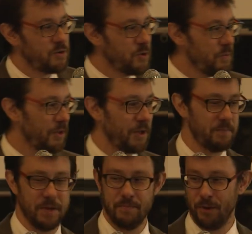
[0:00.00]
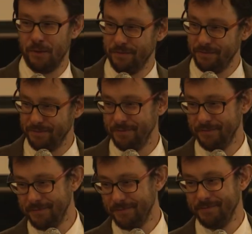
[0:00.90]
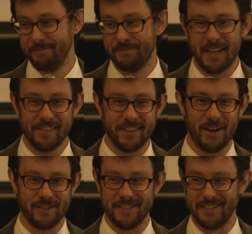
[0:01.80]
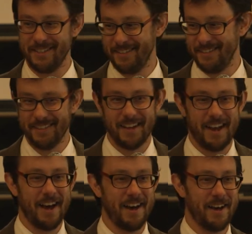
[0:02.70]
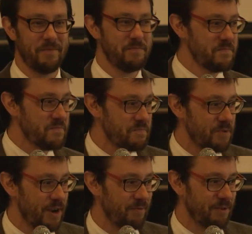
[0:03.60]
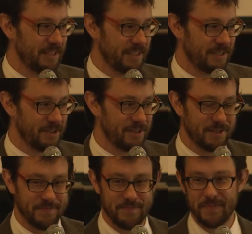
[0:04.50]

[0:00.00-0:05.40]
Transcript: Two million people, 10,000 uh, brave resistors.